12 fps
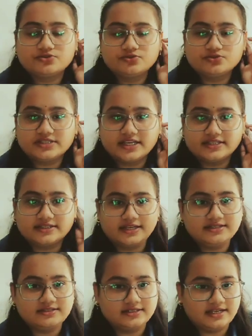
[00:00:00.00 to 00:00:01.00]
to say
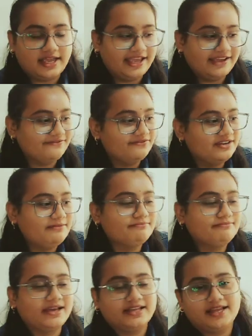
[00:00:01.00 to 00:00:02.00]
that every
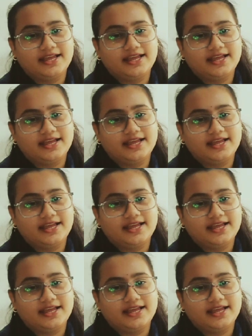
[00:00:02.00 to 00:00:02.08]
man